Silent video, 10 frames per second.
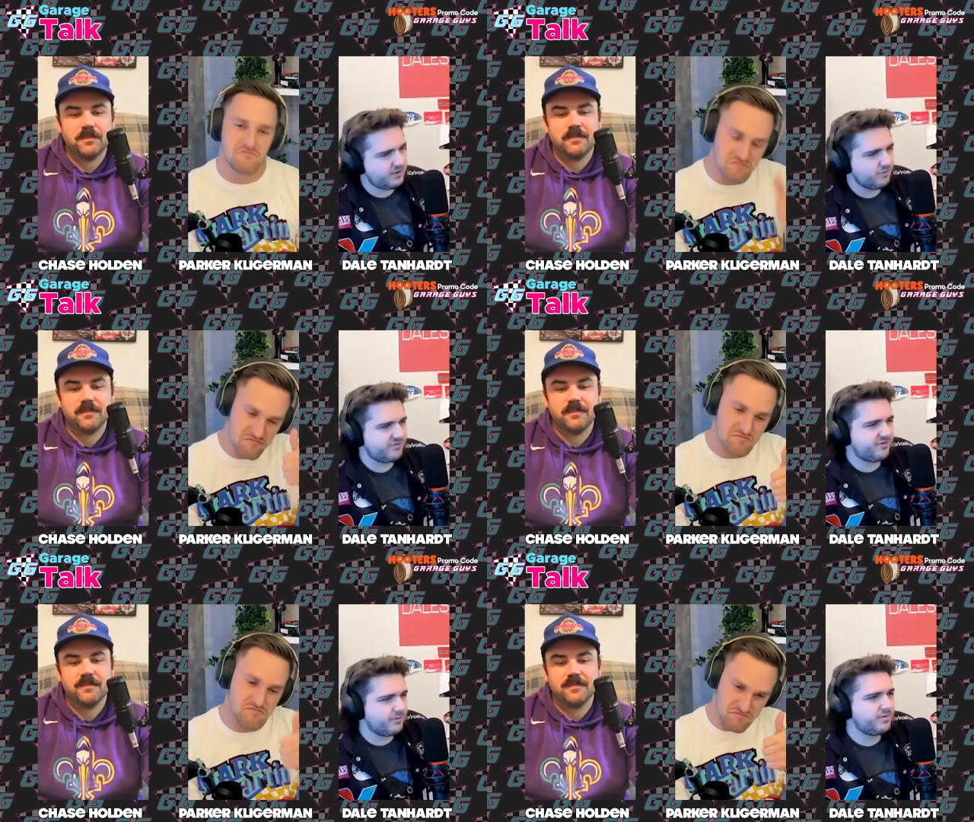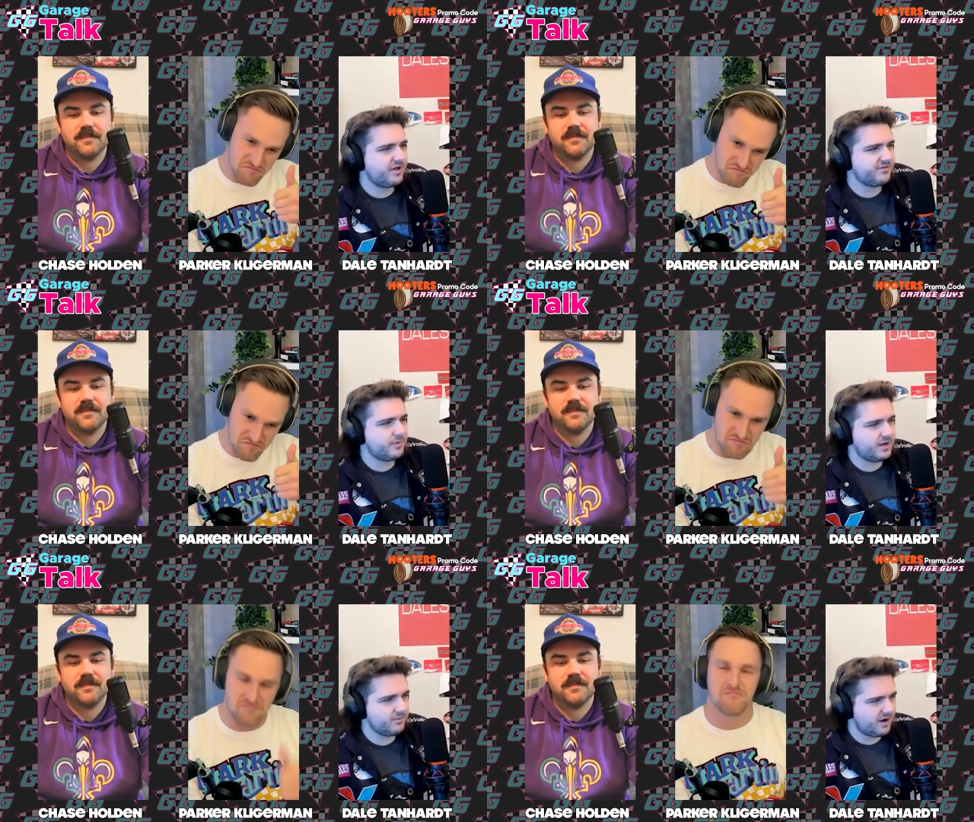Speaker 1: you were still plus
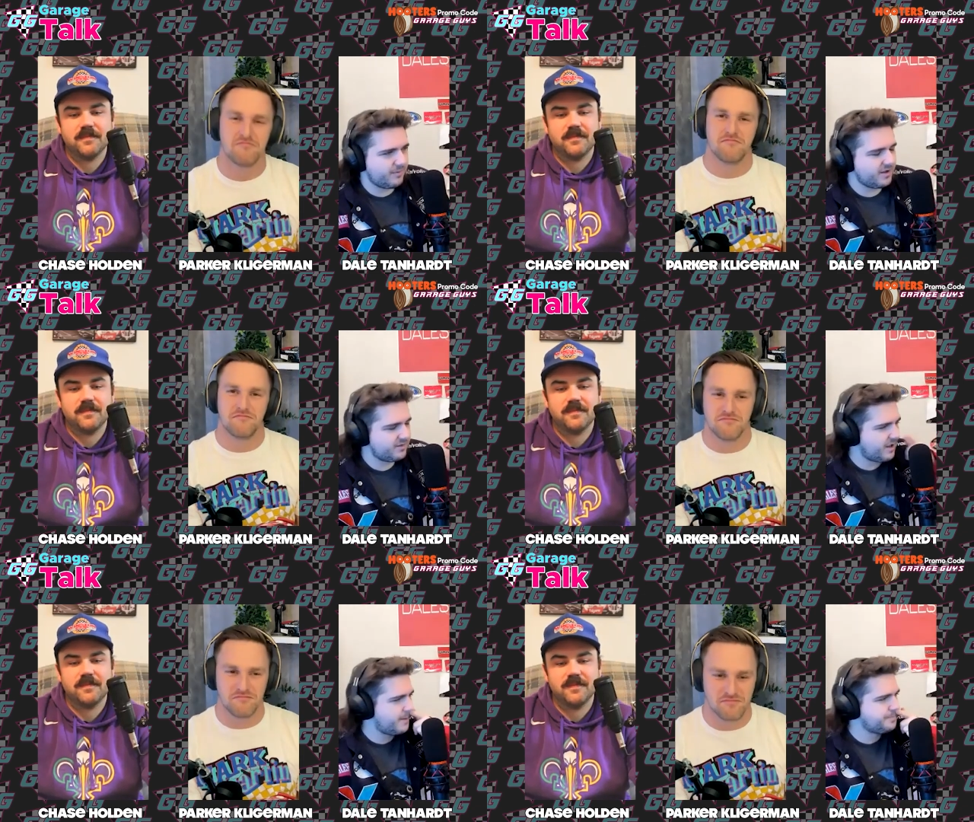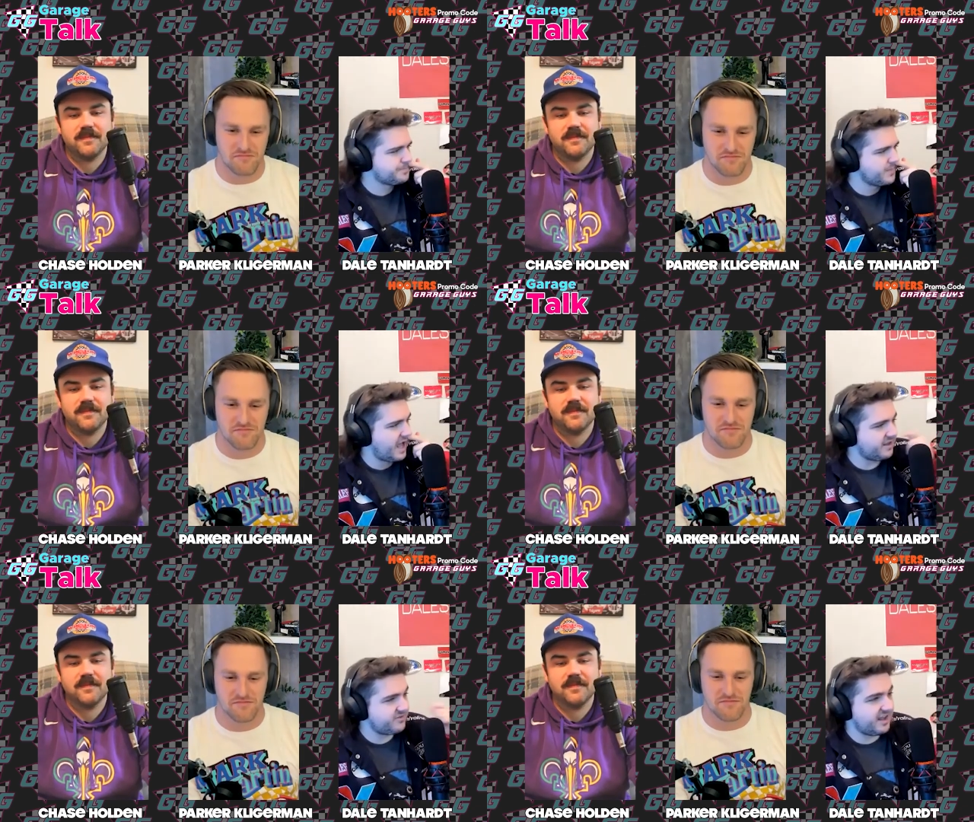money when I bet that.
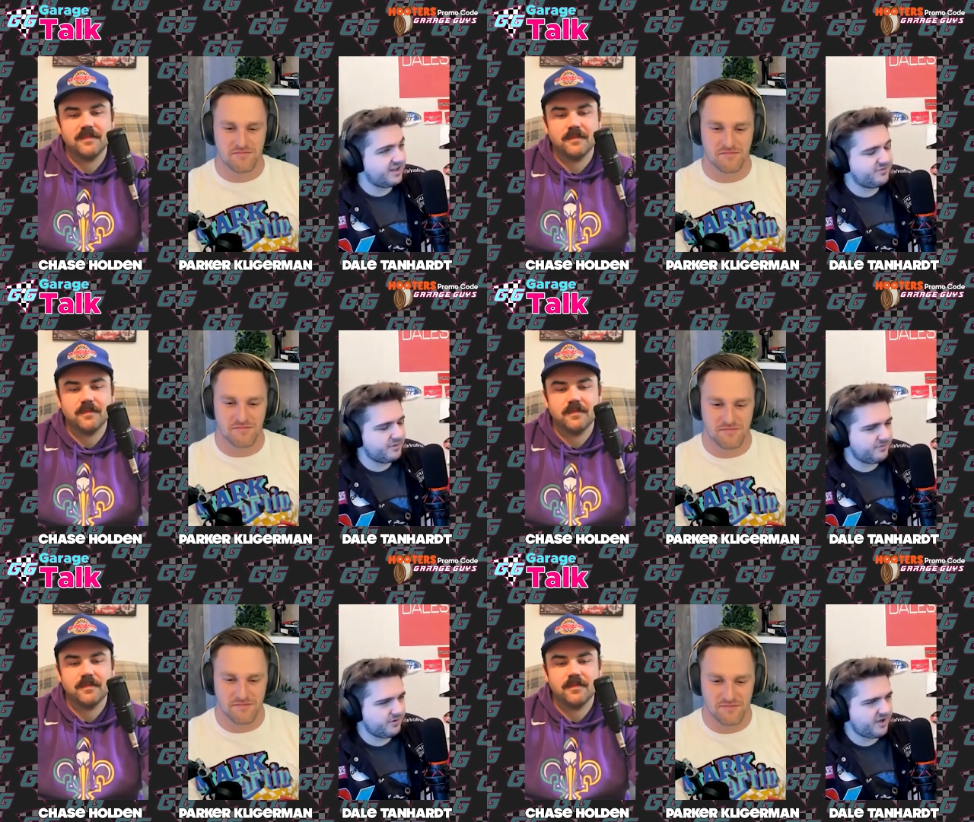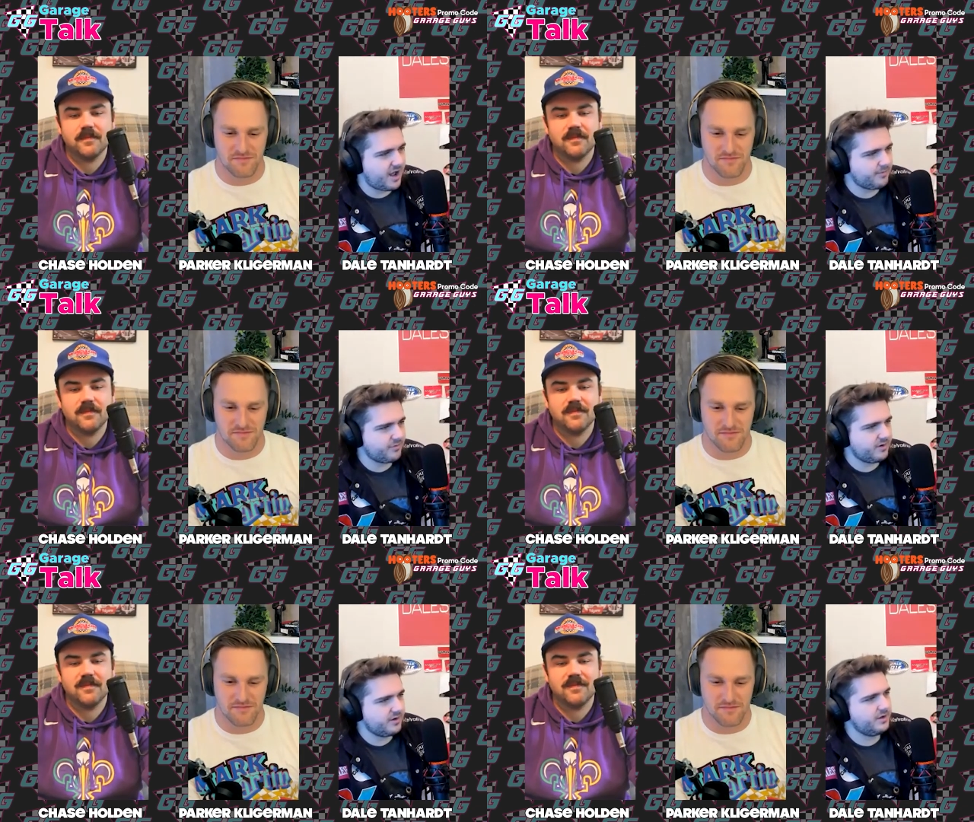I had Zane Smith for top
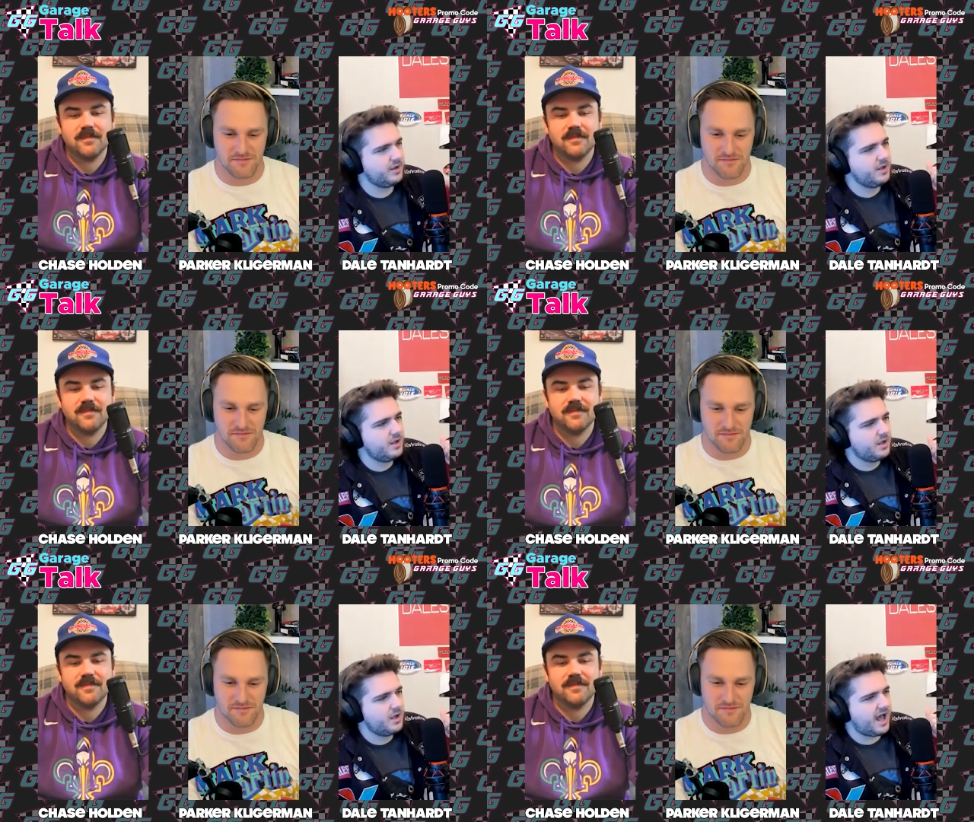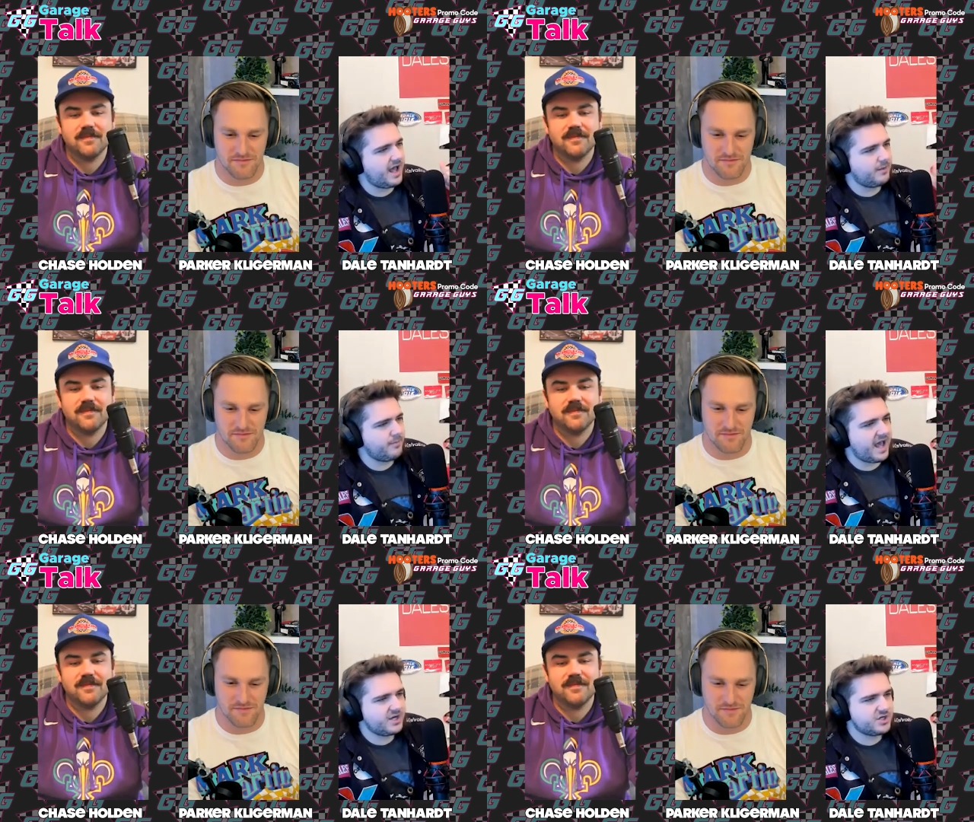three. I had a
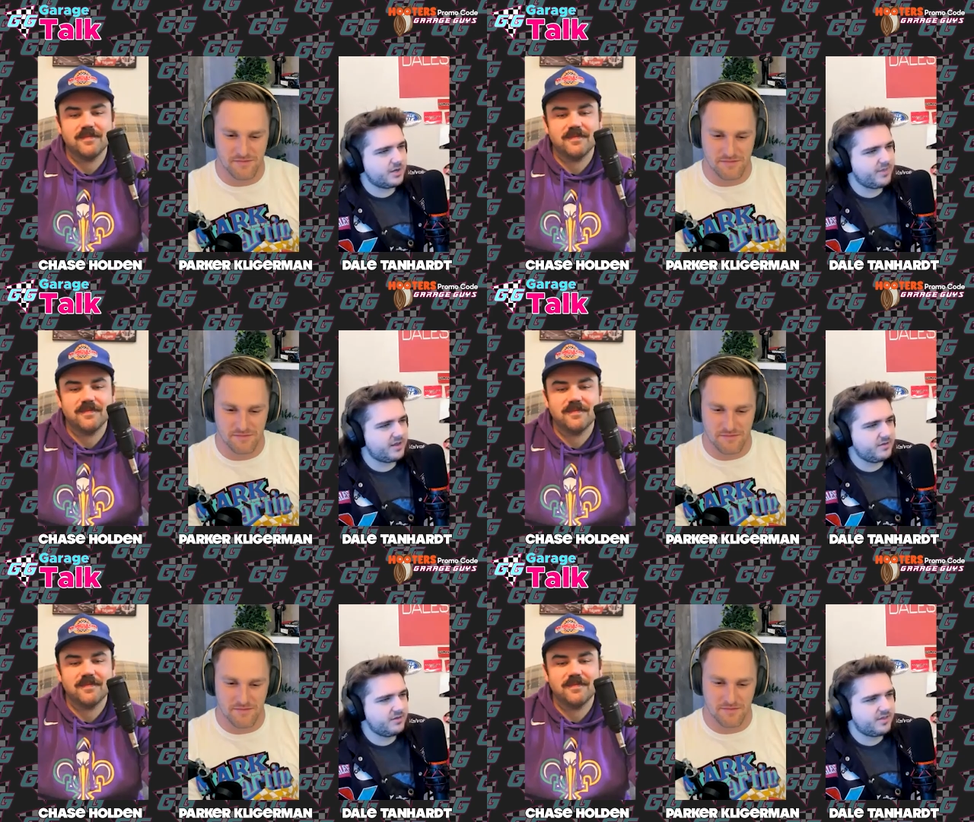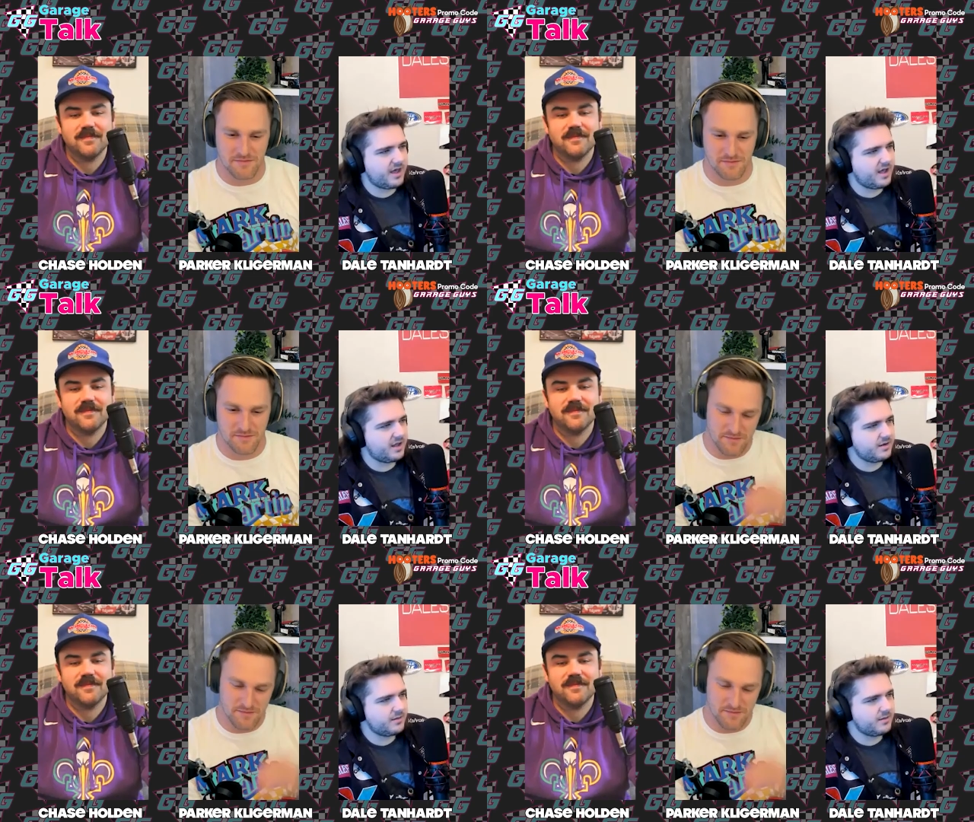matchup that that